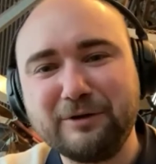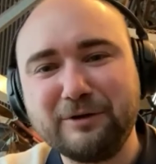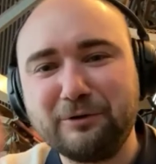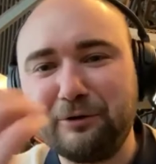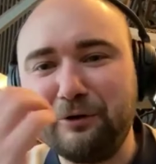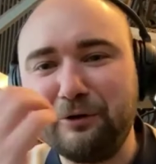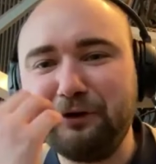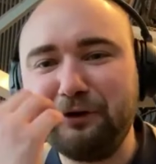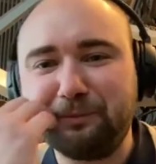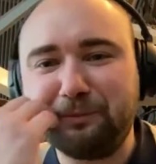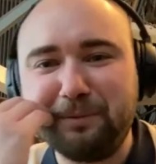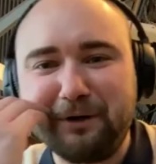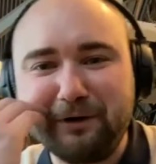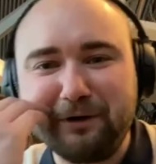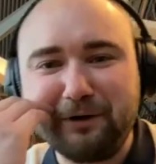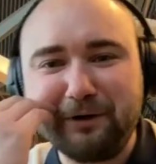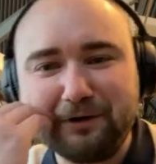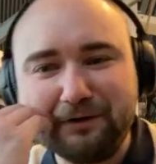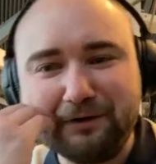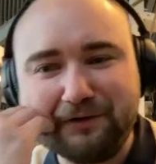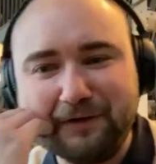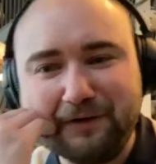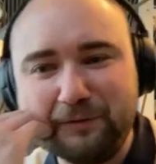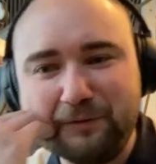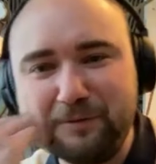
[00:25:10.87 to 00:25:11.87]
grow
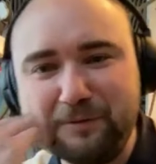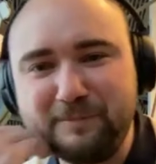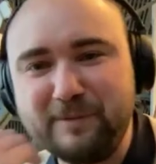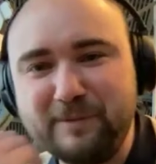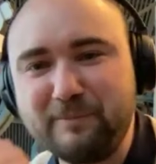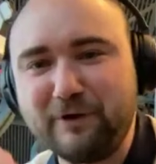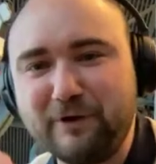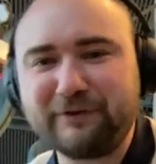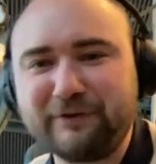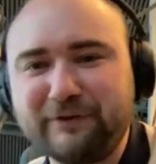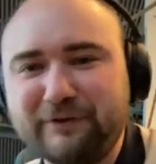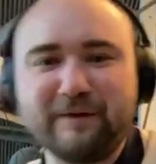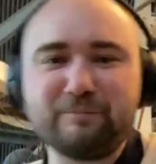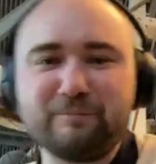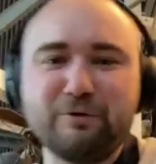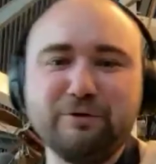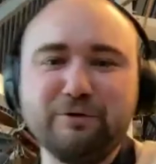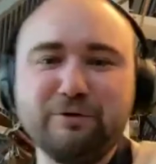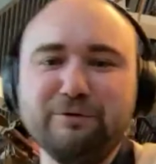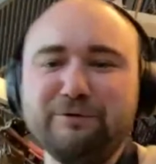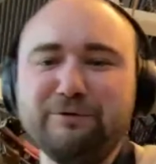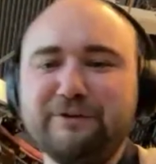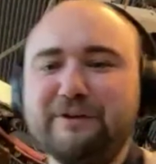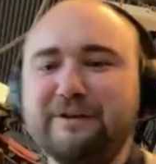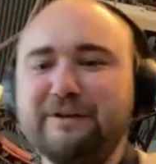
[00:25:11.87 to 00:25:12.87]
asparagus, there will be muscat
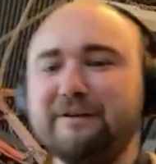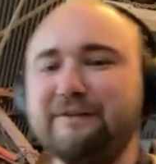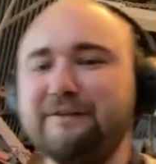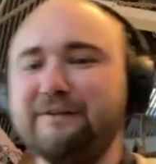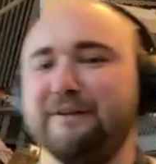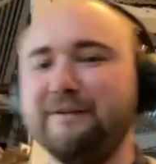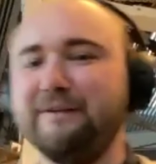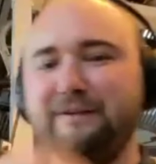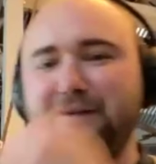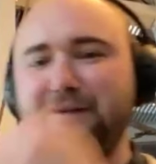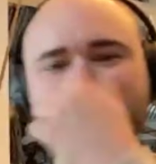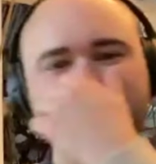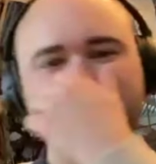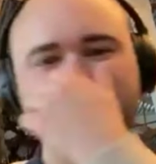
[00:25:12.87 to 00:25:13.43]
produced in Alsace.